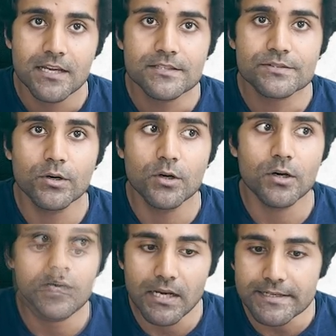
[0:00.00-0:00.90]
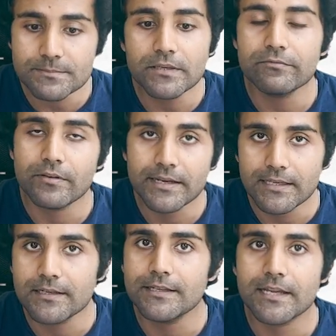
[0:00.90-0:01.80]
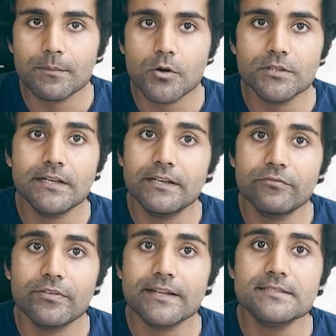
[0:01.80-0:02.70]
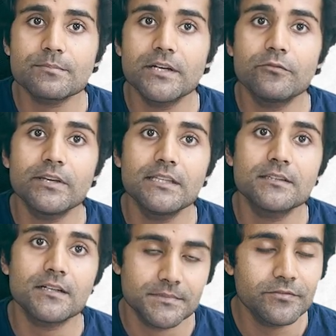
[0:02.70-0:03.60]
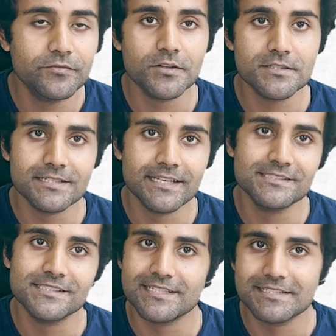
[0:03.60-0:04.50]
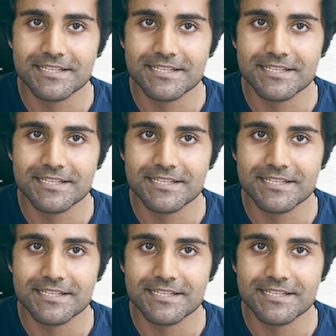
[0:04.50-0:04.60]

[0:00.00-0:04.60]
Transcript: So let us be very clear about the difference between the first danger and